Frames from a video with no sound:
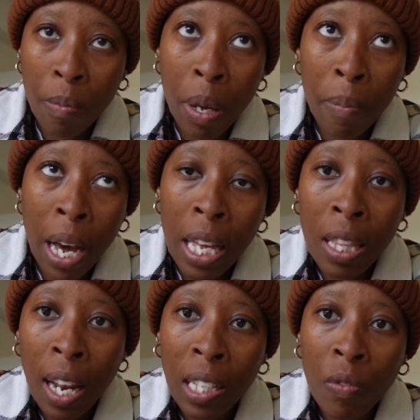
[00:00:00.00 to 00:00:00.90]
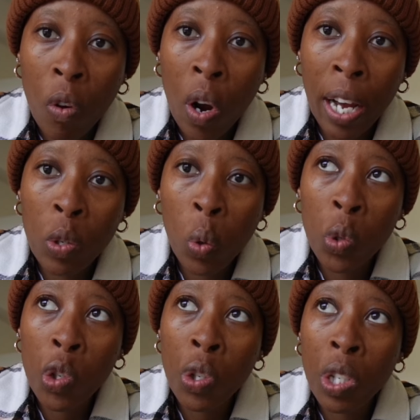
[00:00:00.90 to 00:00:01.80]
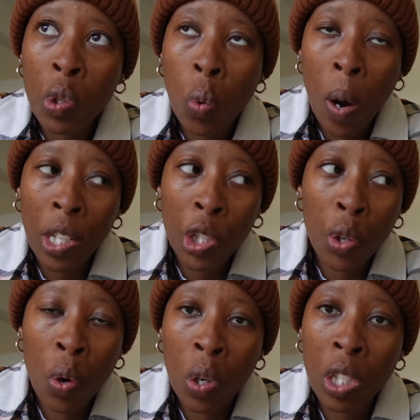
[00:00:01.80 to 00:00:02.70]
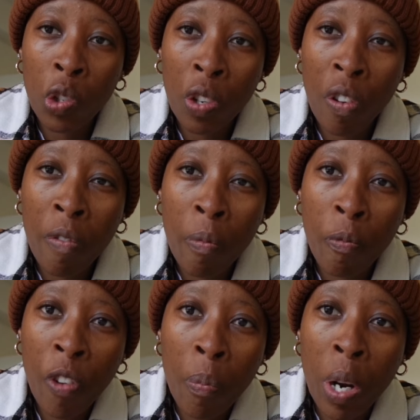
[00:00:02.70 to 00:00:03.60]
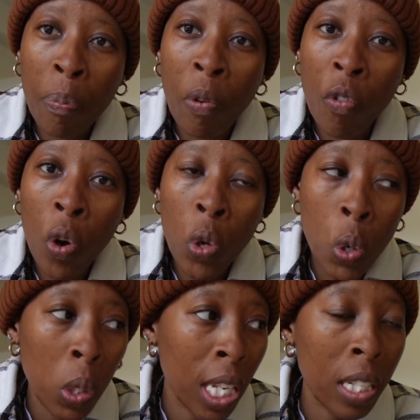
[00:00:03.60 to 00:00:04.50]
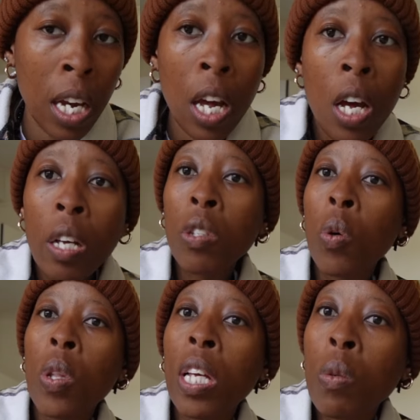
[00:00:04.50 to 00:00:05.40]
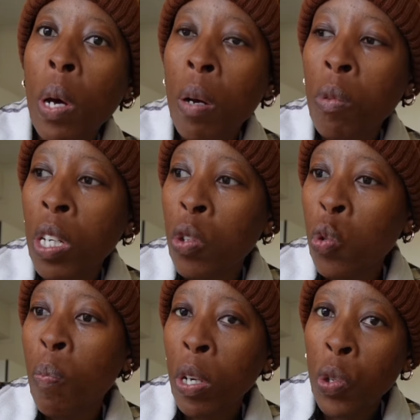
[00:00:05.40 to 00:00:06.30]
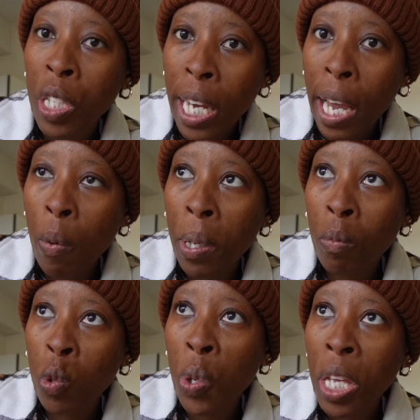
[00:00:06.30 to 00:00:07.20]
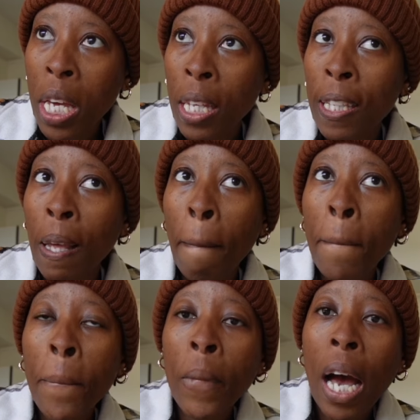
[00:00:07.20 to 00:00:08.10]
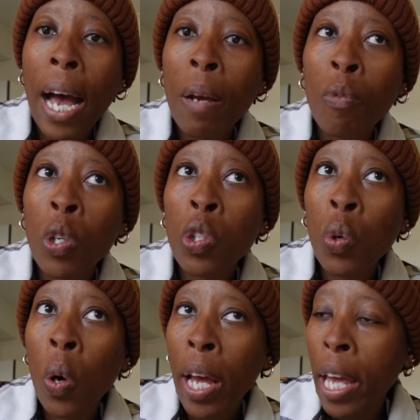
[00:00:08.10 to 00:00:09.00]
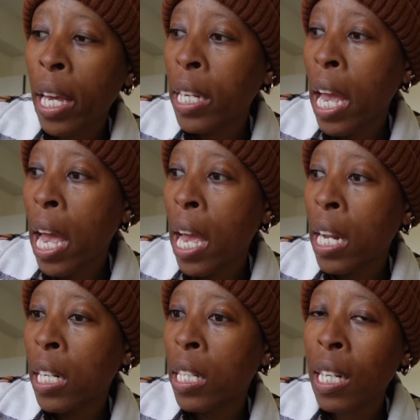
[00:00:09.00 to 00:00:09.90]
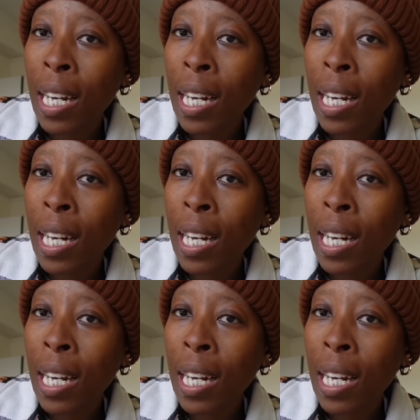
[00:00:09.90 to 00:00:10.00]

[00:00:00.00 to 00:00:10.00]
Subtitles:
Remember in the last vlog I told you need to wash your Seshoeshoe fabric before you use it. So that's what I'm gonna do. But today what I'm doing is I am going to go ahead and